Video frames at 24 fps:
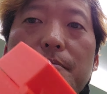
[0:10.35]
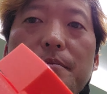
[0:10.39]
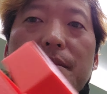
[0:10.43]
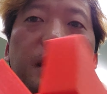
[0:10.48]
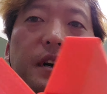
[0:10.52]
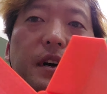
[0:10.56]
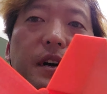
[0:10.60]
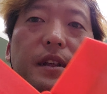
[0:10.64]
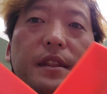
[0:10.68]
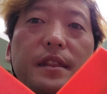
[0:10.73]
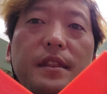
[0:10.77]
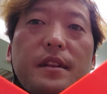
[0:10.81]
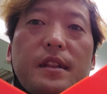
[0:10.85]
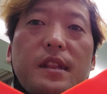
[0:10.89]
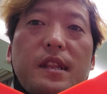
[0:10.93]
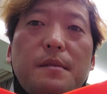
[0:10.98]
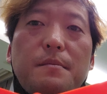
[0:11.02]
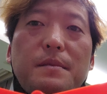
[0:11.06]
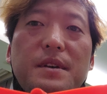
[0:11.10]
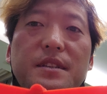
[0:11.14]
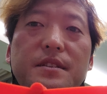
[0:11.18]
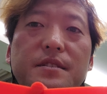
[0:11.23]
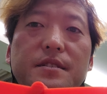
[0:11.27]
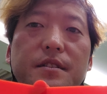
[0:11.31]
But the
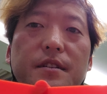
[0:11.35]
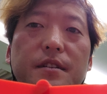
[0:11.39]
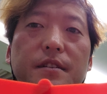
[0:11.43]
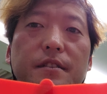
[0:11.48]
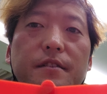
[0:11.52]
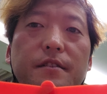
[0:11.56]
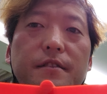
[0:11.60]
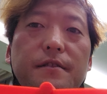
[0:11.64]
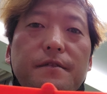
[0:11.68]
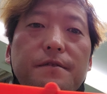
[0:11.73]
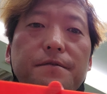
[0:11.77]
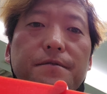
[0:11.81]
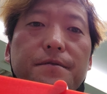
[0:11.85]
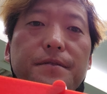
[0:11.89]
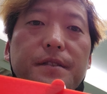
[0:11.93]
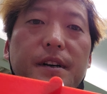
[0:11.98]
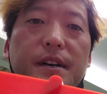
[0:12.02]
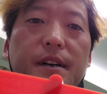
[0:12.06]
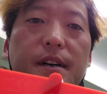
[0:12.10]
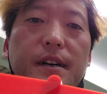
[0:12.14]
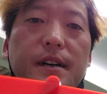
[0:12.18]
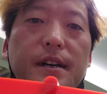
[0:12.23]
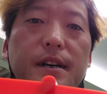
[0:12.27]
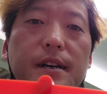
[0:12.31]
limits of
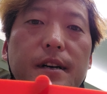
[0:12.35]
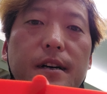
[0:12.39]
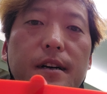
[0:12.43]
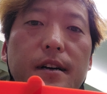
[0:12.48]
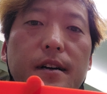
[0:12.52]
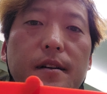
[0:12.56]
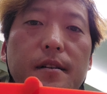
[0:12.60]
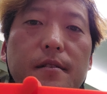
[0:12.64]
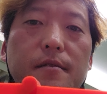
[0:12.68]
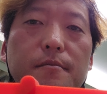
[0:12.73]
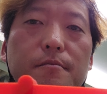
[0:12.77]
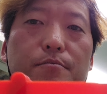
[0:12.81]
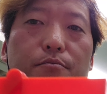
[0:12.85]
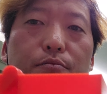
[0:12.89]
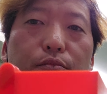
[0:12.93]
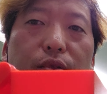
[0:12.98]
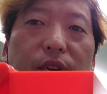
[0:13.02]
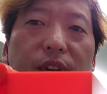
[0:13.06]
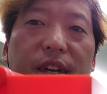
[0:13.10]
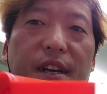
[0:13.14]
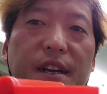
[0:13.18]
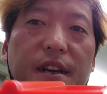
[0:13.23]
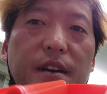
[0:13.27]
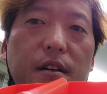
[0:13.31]

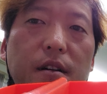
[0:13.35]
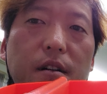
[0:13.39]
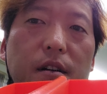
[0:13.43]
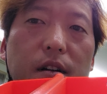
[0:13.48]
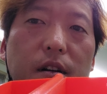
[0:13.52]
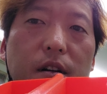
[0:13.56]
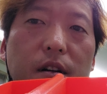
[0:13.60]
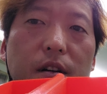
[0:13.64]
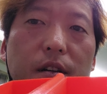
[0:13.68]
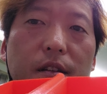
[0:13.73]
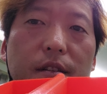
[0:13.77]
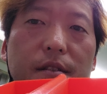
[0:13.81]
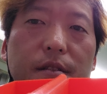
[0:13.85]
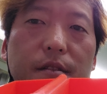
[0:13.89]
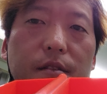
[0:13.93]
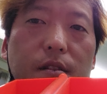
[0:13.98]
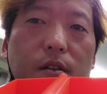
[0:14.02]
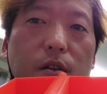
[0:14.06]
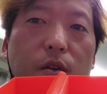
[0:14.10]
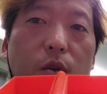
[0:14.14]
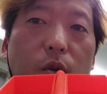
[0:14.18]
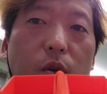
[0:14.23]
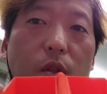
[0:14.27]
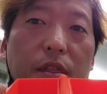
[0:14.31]
printing on
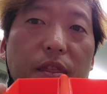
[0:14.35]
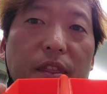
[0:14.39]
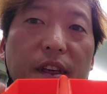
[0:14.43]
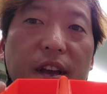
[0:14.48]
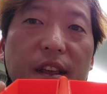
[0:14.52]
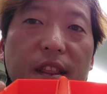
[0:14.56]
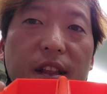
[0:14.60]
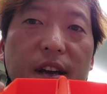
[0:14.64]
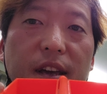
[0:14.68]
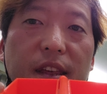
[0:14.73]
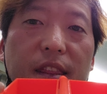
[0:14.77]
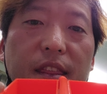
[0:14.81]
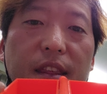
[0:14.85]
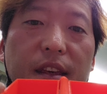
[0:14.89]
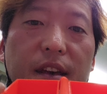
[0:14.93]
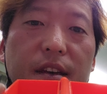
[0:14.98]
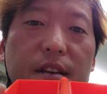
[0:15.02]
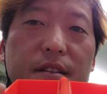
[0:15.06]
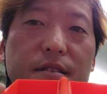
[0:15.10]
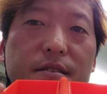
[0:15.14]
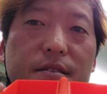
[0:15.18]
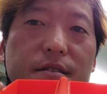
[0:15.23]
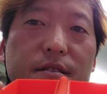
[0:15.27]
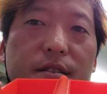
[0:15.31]
the whole thing like
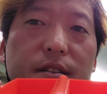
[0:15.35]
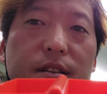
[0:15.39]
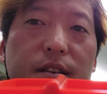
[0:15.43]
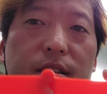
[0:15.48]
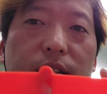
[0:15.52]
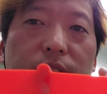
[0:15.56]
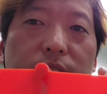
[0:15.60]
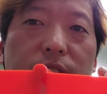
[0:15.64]
this